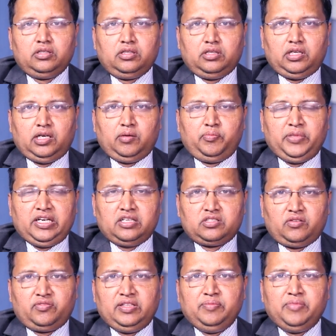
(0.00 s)
uh, because
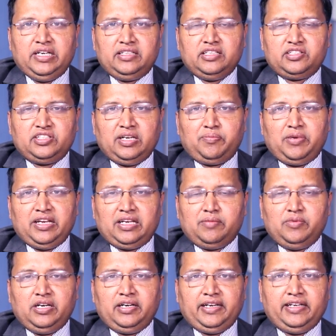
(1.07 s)
of the mandatory
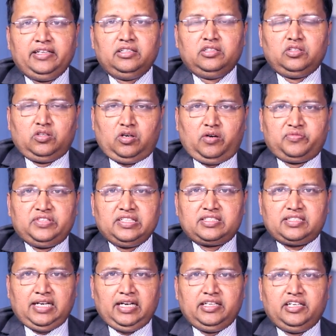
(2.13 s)
applicability of this
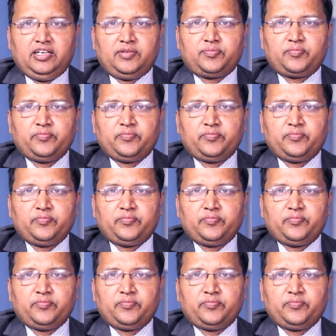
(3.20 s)
standard.